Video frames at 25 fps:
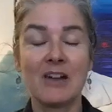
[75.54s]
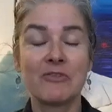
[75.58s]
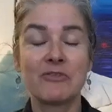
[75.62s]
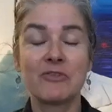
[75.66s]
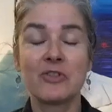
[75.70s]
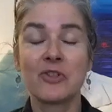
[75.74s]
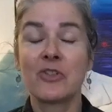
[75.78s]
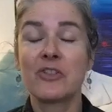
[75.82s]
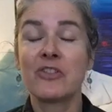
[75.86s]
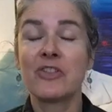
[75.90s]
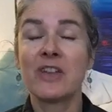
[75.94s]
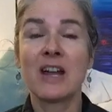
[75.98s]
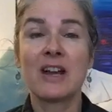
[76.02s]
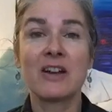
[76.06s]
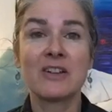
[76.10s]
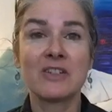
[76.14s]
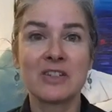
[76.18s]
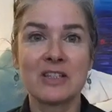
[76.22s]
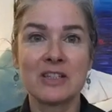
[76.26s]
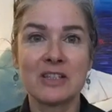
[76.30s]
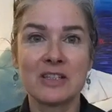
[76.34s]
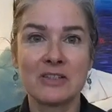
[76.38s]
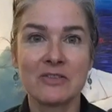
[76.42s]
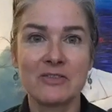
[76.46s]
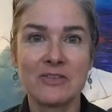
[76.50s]
for
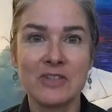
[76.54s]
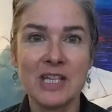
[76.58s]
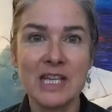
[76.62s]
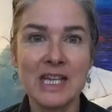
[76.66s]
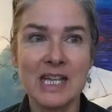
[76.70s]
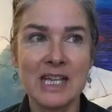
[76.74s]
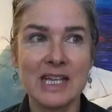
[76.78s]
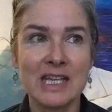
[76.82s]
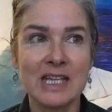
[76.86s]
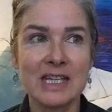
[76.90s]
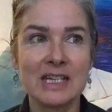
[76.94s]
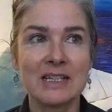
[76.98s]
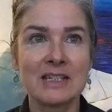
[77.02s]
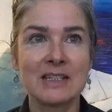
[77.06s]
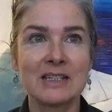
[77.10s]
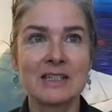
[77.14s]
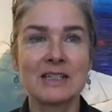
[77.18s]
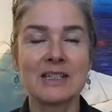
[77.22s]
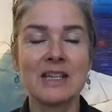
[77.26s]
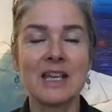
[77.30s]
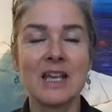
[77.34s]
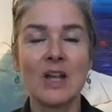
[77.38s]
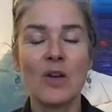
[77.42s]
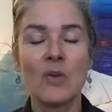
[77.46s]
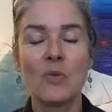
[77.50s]
thousands of
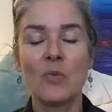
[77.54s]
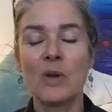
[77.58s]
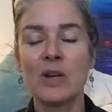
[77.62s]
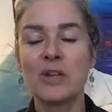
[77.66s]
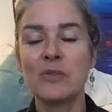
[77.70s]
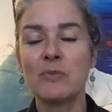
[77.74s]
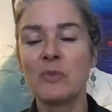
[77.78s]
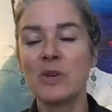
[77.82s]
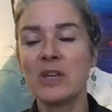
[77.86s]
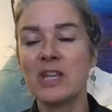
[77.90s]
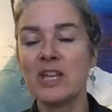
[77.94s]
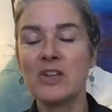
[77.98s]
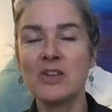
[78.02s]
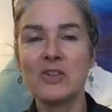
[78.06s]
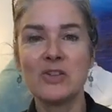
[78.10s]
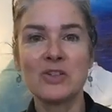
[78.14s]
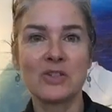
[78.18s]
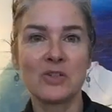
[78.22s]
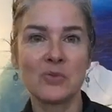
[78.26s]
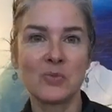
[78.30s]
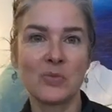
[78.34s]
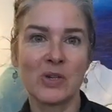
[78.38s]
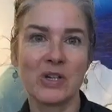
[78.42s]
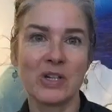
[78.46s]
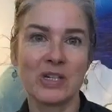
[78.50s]
years, when we use
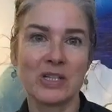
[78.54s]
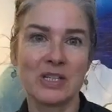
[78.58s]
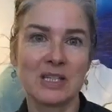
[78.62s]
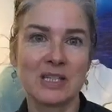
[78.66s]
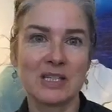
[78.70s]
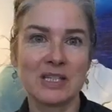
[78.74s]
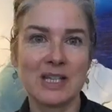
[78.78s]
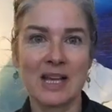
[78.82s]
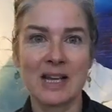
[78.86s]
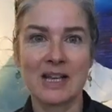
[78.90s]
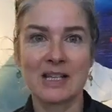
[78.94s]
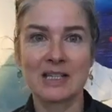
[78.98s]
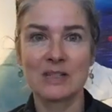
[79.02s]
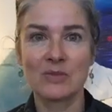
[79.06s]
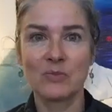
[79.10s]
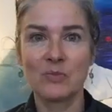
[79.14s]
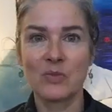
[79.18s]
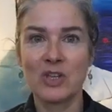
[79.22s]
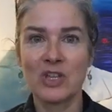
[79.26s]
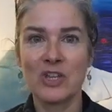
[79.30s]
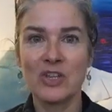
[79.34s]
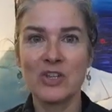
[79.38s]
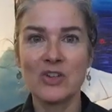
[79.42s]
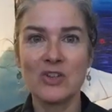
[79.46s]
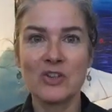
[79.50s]
the word sex and we
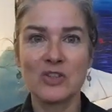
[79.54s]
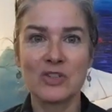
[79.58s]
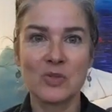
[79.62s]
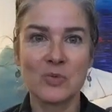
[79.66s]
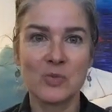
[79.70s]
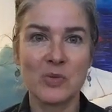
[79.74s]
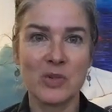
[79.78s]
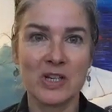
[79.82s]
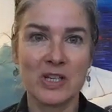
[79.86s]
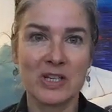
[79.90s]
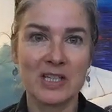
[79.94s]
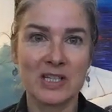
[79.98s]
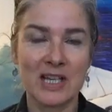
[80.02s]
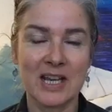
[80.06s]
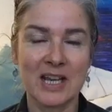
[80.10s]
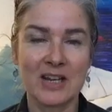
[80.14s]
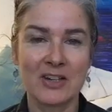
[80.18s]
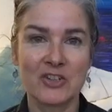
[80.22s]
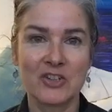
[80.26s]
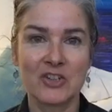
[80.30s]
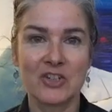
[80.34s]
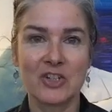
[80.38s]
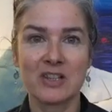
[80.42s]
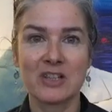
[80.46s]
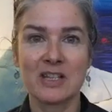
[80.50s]
use the word
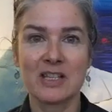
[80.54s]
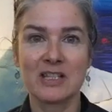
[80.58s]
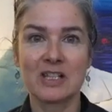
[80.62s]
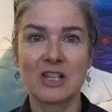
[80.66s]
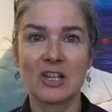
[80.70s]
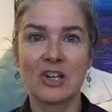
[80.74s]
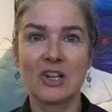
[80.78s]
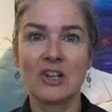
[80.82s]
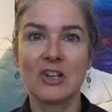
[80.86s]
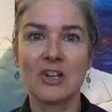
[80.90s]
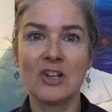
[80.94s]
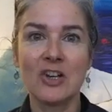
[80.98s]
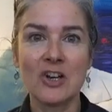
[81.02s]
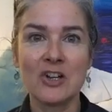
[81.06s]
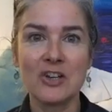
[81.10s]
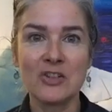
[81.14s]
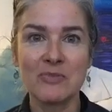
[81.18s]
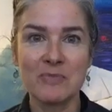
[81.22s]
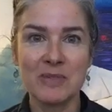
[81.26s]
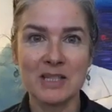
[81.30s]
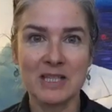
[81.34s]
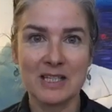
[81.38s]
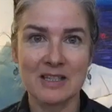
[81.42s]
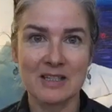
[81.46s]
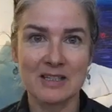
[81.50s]
tantra, there's a lot of
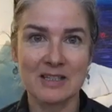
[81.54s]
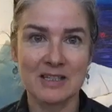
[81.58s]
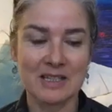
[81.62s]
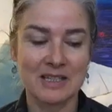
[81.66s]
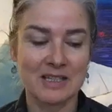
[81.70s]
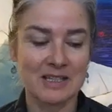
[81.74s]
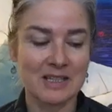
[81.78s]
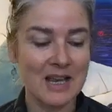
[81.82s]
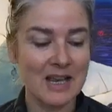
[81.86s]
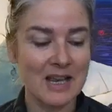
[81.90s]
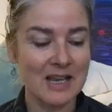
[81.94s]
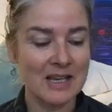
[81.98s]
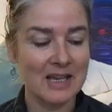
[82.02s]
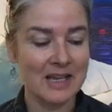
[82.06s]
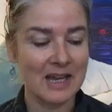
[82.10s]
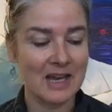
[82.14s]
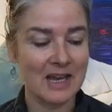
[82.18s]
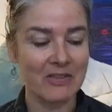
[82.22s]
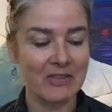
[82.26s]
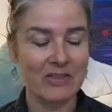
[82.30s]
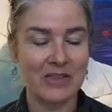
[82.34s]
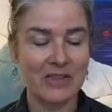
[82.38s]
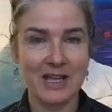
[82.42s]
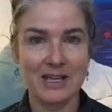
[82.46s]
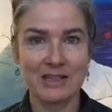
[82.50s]
misunderstanding
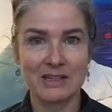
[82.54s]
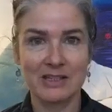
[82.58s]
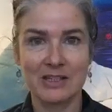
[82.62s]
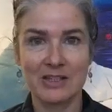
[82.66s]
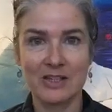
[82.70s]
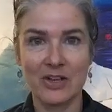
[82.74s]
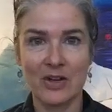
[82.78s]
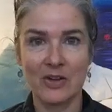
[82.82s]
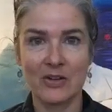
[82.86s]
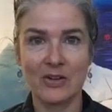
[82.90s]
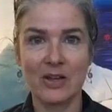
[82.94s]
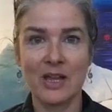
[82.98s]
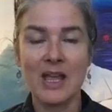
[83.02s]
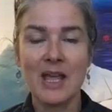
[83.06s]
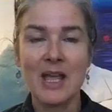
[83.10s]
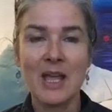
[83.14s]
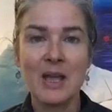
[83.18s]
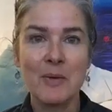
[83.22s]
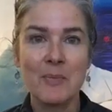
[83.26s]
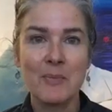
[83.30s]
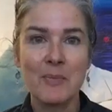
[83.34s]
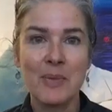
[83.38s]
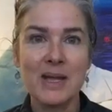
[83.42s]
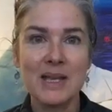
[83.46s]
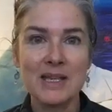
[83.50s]
out there. So
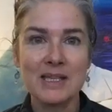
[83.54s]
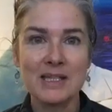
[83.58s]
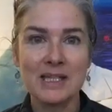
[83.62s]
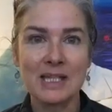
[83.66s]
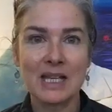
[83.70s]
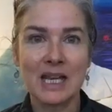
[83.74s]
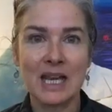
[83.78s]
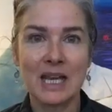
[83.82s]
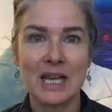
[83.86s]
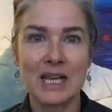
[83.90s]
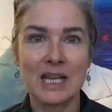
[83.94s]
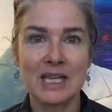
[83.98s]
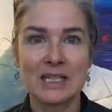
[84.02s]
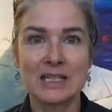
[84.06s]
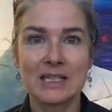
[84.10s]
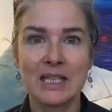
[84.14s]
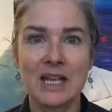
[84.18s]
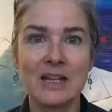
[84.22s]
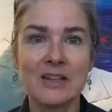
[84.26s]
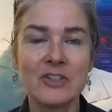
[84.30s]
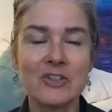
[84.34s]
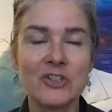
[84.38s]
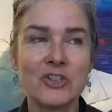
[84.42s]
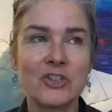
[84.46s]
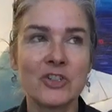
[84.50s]
basically,
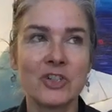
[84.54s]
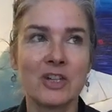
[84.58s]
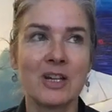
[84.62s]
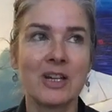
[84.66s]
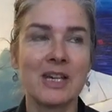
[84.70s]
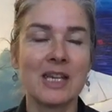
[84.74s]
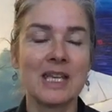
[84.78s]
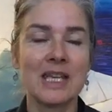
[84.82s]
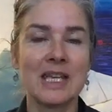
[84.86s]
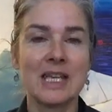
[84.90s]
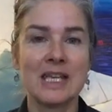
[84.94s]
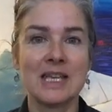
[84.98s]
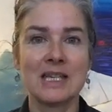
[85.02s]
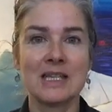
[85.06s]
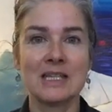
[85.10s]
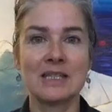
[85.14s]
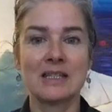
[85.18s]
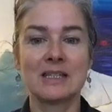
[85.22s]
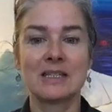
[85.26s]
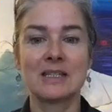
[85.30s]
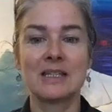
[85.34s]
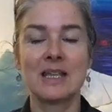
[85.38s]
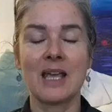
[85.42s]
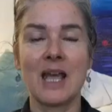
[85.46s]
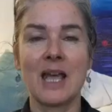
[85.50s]
tantra
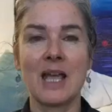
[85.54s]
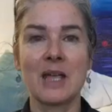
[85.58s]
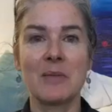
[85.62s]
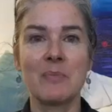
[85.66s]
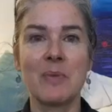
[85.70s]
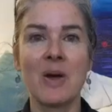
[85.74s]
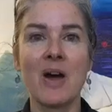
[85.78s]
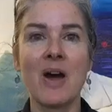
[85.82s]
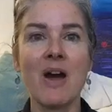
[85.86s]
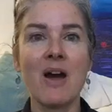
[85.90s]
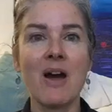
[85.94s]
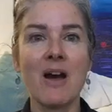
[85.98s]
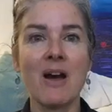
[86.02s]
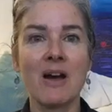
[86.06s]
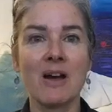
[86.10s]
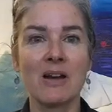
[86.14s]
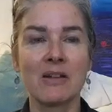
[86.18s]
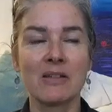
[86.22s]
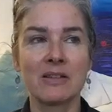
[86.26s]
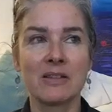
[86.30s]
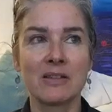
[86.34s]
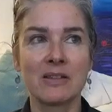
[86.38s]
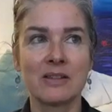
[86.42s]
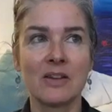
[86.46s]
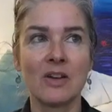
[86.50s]
is a
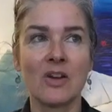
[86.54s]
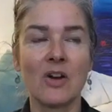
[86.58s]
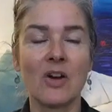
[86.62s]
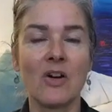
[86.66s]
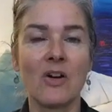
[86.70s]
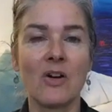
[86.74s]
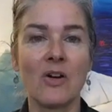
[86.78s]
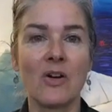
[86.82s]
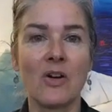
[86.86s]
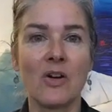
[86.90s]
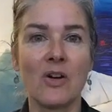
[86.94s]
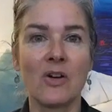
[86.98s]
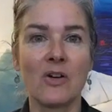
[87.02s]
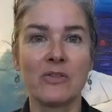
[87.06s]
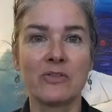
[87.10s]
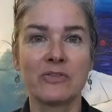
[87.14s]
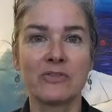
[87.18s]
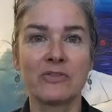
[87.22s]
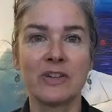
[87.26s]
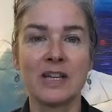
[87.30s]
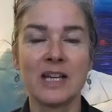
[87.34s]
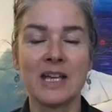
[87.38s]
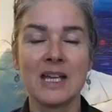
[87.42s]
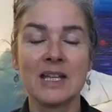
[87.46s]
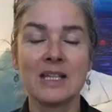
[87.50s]
path
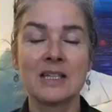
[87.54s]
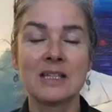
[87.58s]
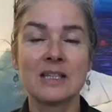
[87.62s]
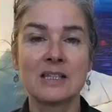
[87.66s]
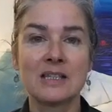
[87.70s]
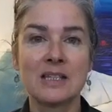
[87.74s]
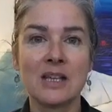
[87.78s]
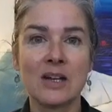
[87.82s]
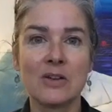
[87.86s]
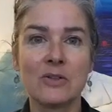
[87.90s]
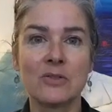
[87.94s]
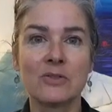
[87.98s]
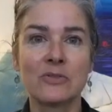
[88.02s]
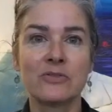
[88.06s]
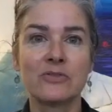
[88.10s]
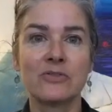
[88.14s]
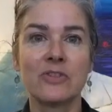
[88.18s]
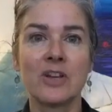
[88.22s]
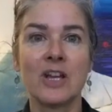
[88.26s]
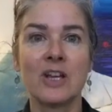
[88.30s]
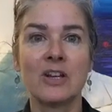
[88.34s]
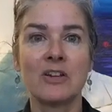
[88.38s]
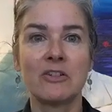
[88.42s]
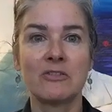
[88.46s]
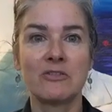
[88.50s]
of
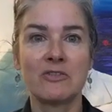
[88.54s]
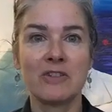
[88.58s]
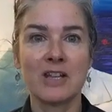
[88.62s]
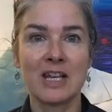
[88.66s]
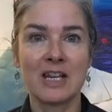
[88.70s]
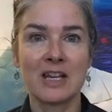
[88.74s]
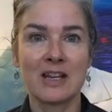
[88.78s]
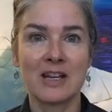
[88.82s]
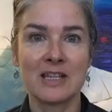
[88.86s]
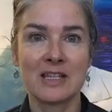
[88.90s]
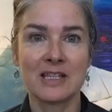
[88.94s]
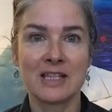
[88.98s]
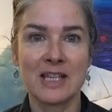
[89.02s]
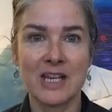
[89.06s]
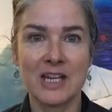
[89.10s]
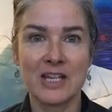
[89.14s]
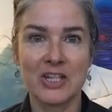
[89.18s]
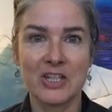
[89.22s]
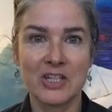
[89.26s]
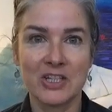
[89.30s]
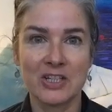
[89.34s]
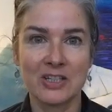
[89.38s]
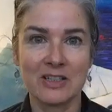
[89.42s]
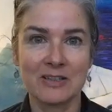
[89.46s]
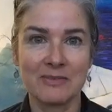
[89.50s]

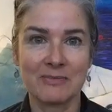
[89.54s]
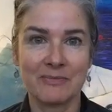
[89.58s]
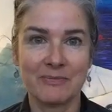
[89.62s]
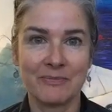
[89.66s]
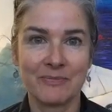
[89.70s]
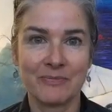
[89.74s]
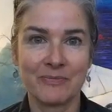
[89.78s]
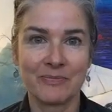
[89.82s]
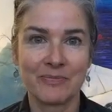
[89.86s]
self-realization,